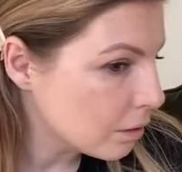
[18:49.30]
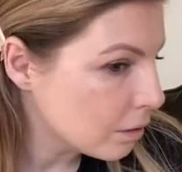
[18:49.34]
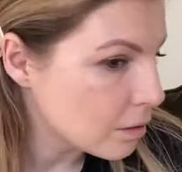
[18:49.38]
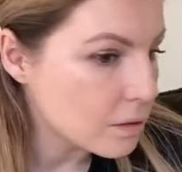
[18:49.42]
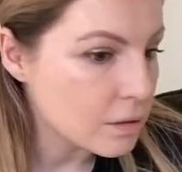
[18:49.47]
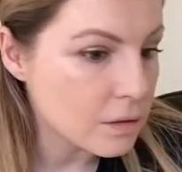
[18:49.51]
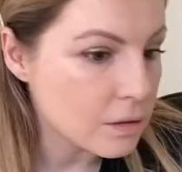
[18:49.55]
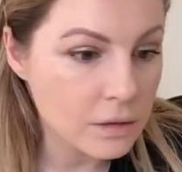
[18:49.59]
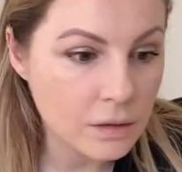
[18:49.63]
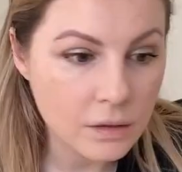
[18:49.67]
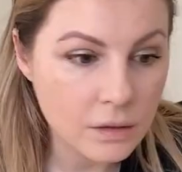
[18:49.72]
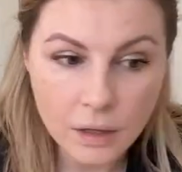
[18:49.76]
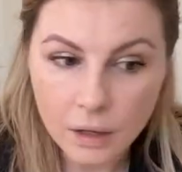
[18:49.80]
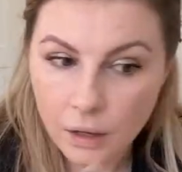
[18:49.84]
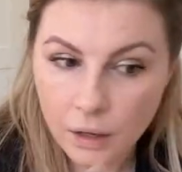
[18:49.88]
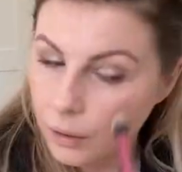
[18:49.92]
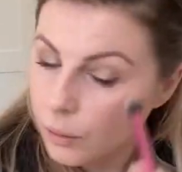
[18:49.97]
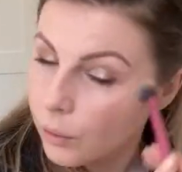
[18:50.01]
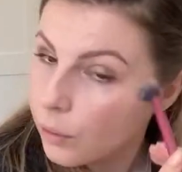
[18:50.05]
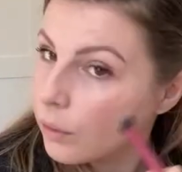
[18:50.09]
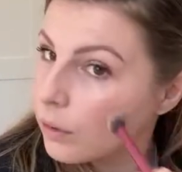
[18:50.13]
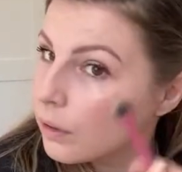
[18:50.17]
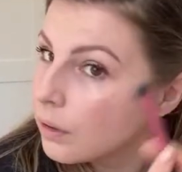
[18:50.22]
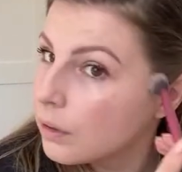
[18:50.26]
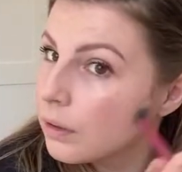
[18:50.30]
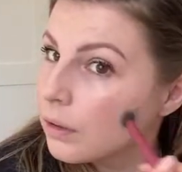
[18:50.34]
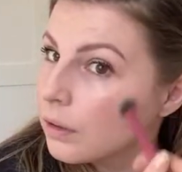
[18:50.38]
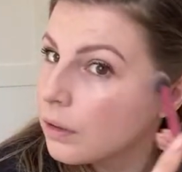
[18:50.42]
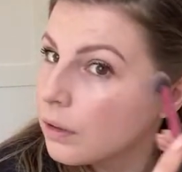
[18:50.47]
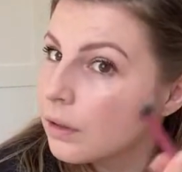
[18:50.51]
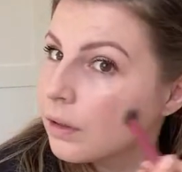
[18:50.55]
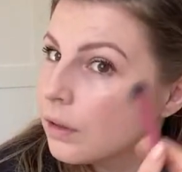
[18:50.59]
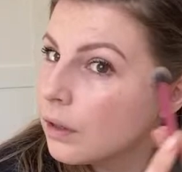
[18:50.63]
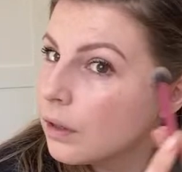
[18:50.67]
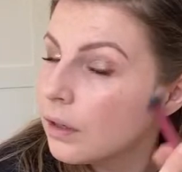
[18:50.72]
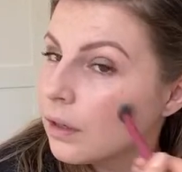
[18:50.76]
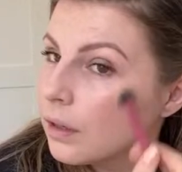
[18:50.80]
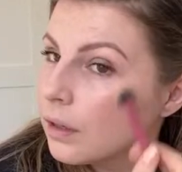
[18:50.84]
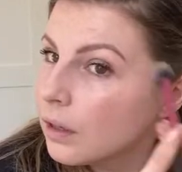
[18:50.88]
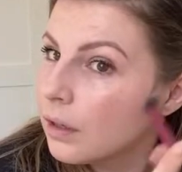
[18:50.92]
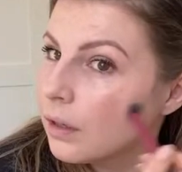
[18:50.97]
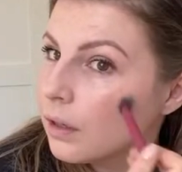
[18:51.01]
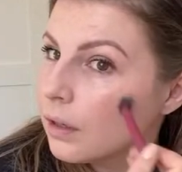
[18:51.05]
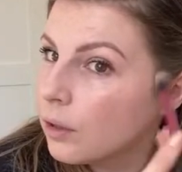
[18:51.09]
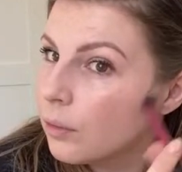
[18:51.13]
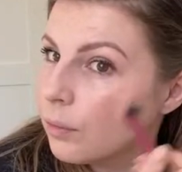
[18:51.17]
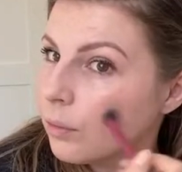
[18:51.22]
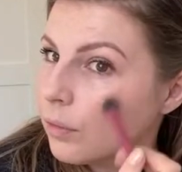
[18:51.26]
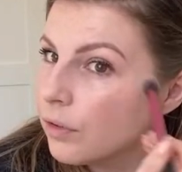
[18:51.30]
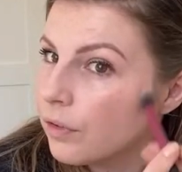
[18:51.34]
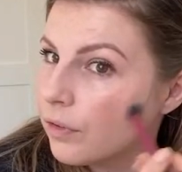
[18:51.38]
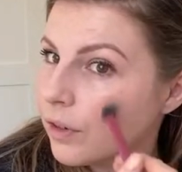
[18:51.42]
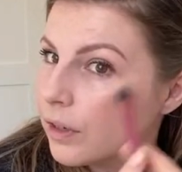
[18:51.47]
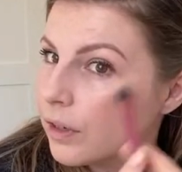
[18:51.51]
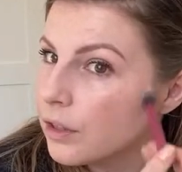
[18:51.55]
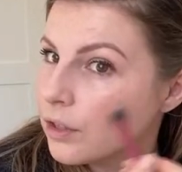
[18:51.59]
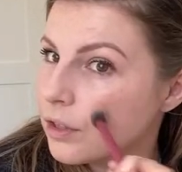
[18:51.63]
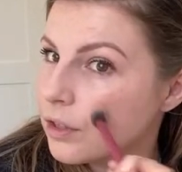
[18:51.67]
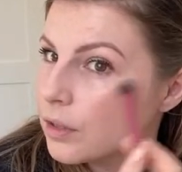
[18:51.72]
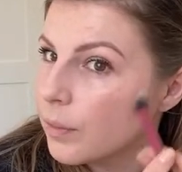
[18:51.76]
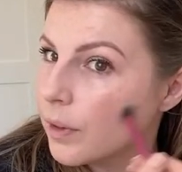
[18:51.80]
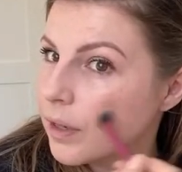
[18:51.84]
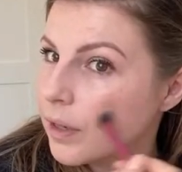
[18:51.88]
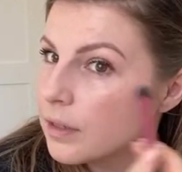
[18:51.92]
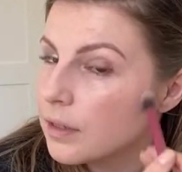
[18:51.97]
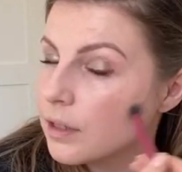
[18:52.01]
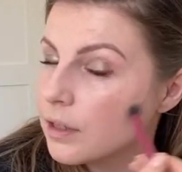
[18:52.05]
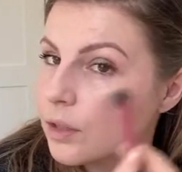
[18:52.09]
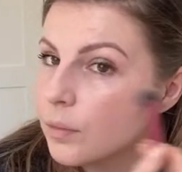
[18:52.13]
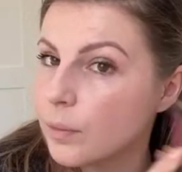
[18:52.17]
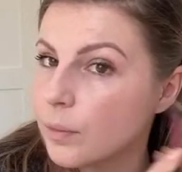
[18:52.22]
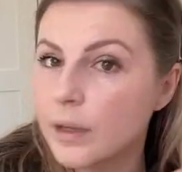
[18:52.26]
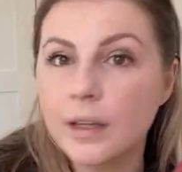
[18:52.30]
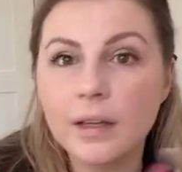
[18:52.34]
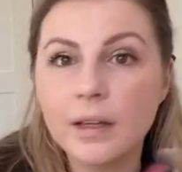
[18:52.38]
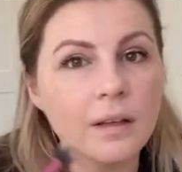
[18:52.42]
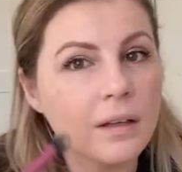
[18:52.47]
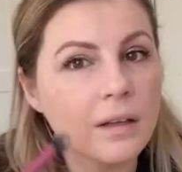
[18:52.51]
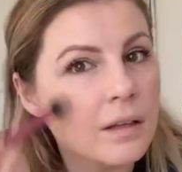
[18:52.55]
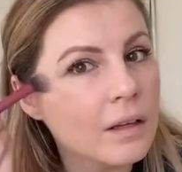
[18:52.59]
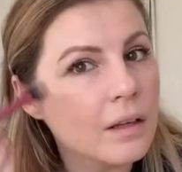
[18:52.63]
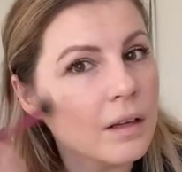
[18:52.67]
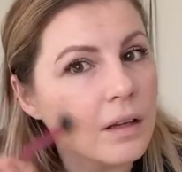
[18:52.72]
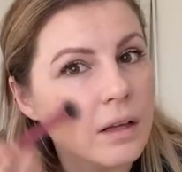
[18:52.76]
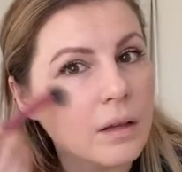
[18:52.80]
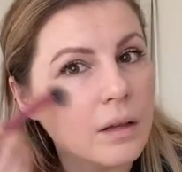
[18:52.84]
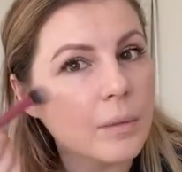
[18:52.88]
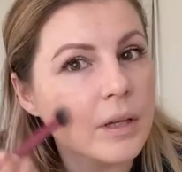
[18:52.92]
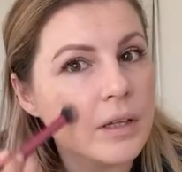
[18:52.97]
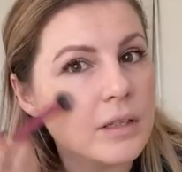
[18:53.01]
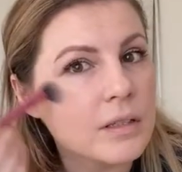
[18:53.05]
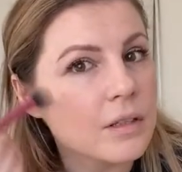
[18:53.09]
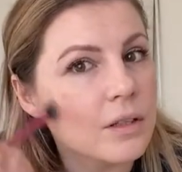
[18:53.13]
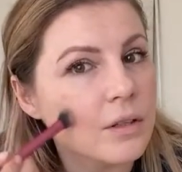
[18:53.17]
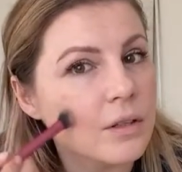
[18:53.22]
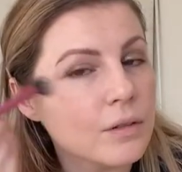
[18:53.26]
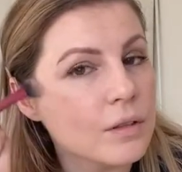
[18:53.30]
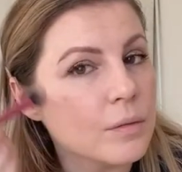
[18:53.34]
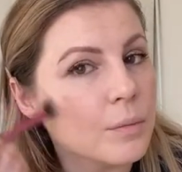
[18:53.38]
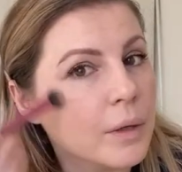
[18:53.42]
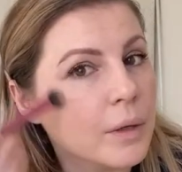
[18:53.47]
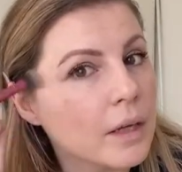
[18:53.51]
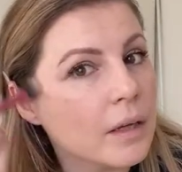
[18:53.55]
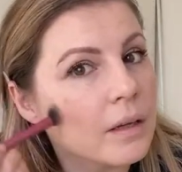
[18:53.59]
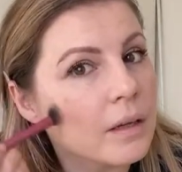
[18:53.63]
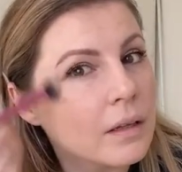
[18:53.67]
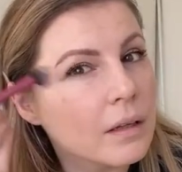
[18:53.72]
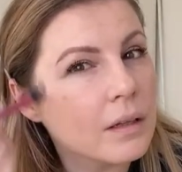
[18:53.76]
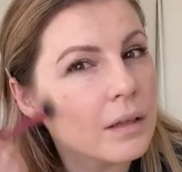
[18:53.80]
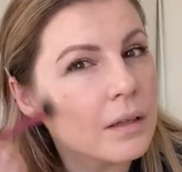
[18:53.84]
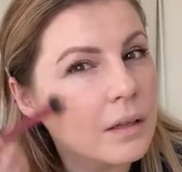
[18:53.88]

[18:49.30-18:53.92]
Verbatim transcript: So, my friend just messaged me and excuse me